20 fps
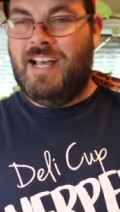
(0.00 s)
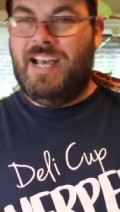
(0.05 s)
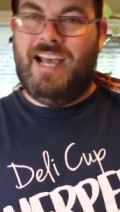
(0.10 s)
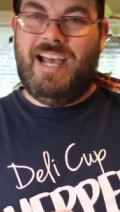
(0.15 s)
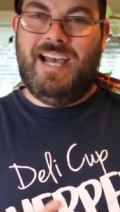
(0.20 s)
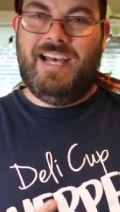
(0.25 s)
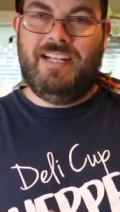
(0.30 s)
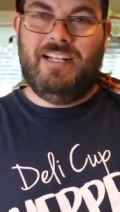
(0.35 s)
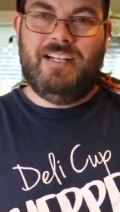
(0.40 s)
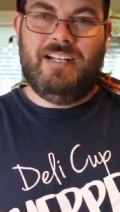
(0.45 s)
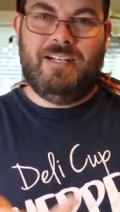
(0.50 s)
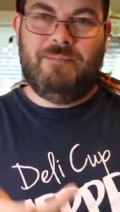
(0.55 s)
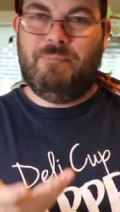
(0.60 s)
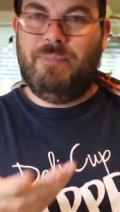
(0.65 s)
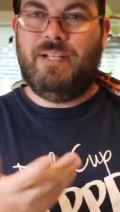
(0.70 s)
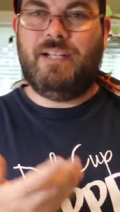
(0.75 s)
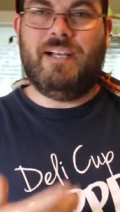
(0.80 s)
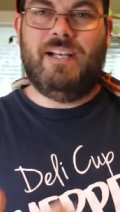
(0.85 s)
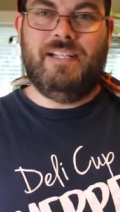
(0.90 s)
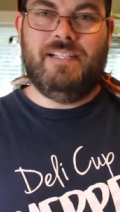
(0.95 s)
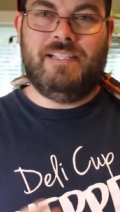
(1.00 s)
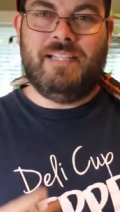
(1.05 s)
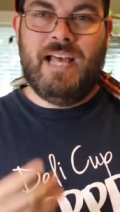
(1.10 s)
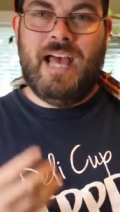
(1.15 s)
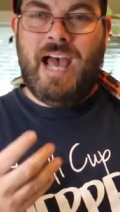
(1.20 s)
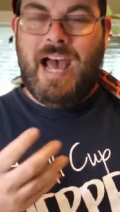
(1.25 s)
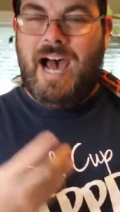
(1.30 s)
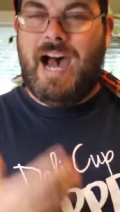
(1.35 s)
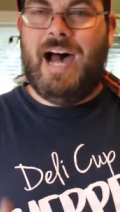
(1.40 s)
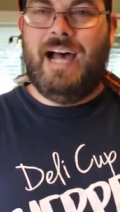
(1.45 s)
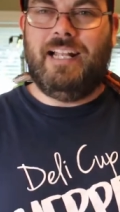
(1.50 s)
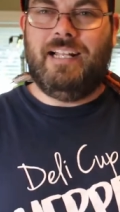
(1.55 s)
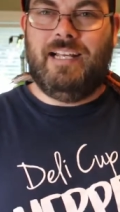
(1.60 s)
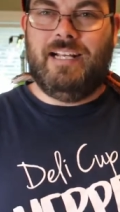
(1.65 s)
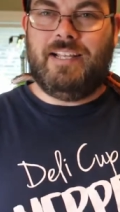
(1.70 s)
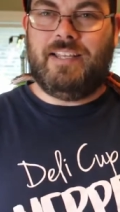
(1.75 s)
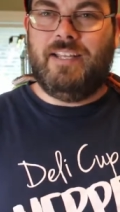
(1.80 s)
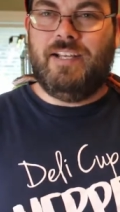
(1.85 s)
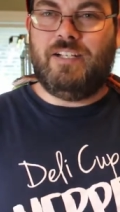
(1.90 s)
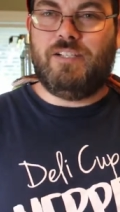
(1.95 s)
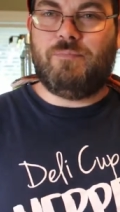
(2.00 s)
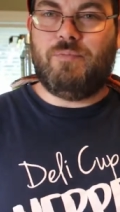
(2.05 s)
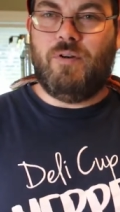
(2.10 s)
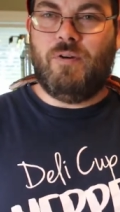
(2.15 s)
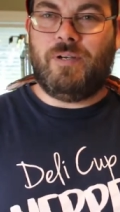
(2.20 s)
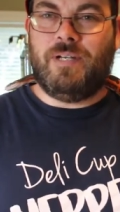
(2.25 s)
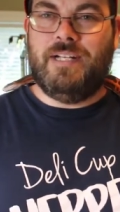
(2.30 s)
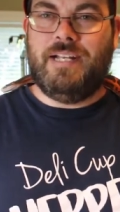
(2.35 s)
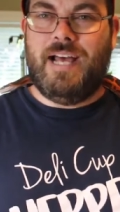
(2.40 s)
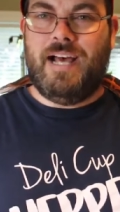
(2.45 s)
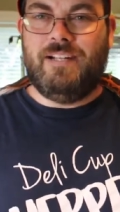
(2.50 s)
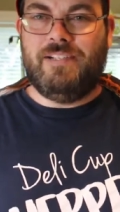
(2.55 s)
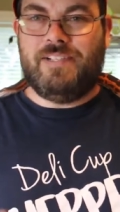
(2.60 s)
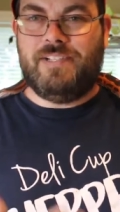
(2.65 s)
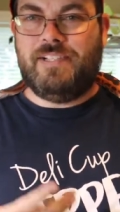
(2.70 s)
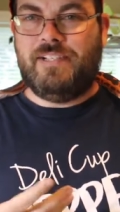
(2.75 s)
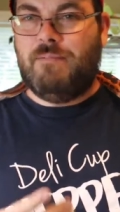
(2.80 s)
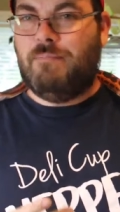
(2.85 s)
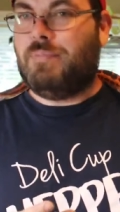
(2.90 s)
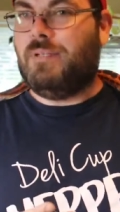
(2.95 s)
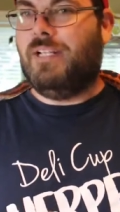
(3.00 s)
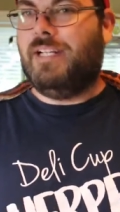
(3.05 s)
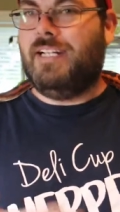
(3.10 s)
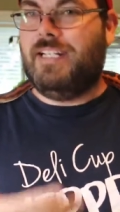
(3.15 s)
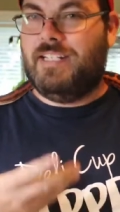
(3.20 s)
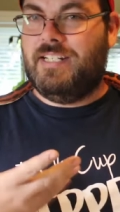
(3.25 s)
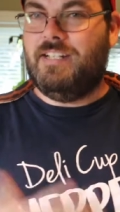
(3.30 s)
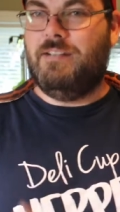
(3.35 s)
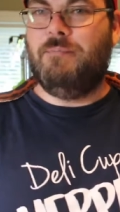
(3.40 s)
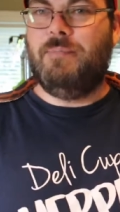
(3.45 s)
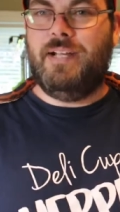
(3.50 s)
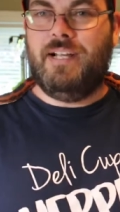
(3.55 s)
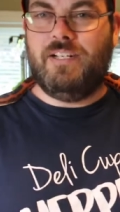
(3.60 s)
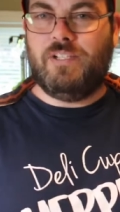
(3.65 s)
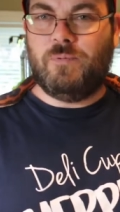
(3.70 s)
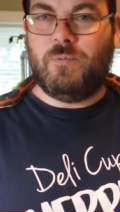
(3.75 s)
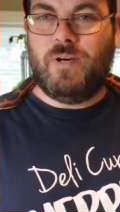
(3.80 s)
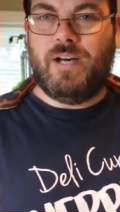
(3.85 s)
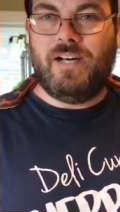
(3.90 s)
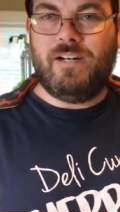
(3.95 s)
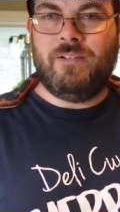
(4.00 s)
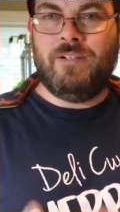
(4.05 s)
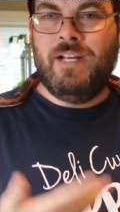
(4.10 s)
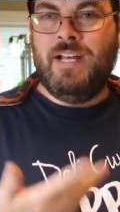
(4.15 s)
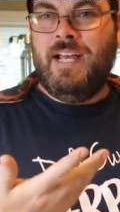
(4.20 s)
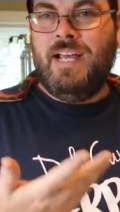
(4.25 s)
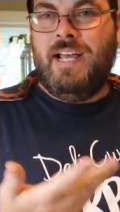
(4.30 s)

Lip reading: and because I like things broken down simply to me as well,